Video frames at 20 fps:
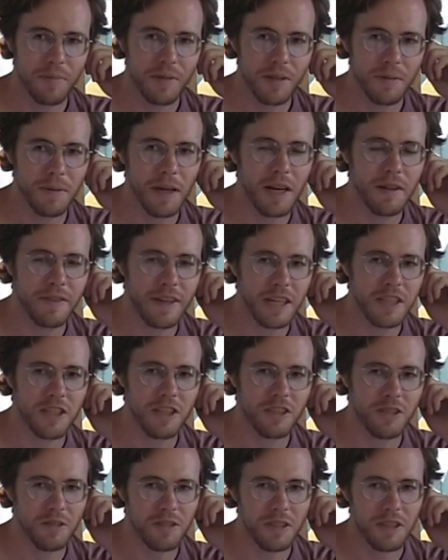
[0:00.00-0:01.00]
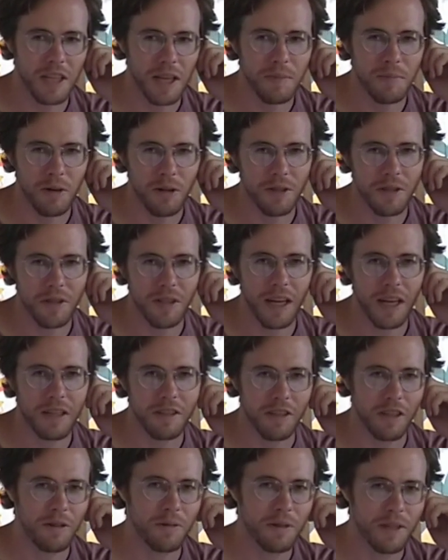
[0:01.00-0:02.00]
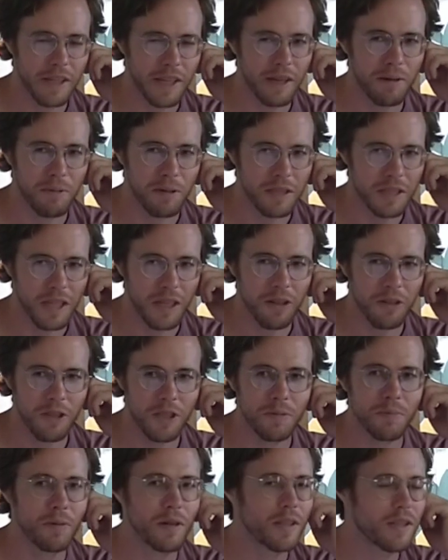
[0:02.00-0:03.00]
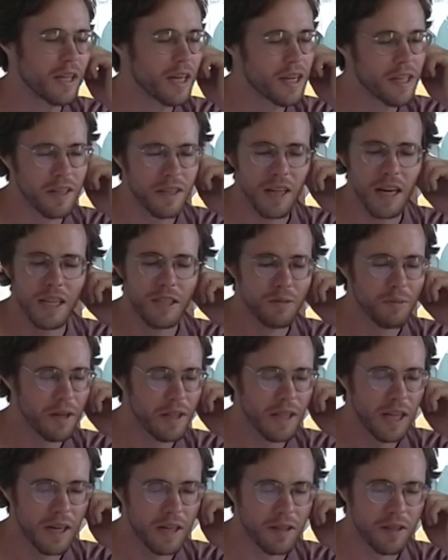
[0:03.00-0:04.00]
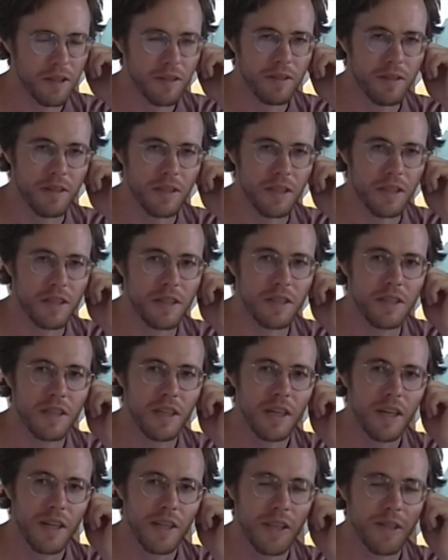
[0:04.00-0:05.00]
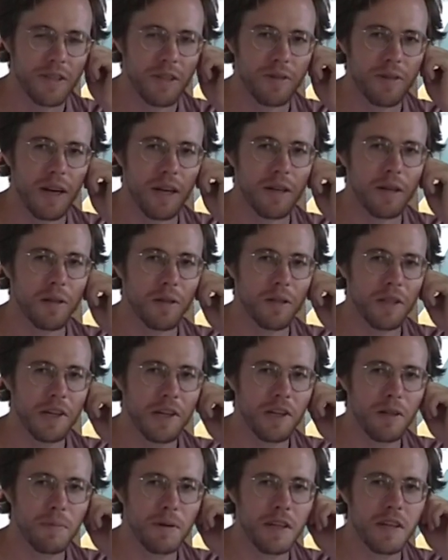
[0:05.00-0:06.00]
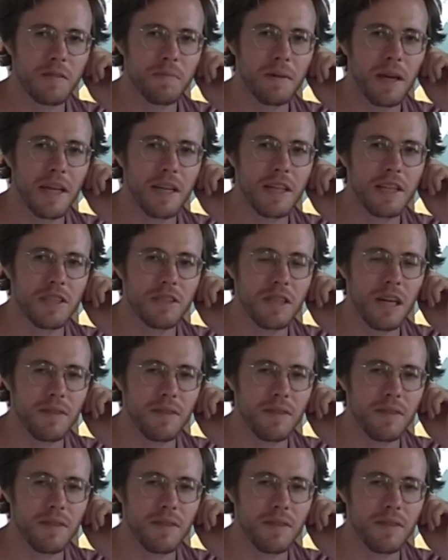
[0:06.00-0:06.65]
The manufacturers don't say more than that because they don't want to get ridiculous, but they can last way longer than 30 years. They require a little bit of maintenance.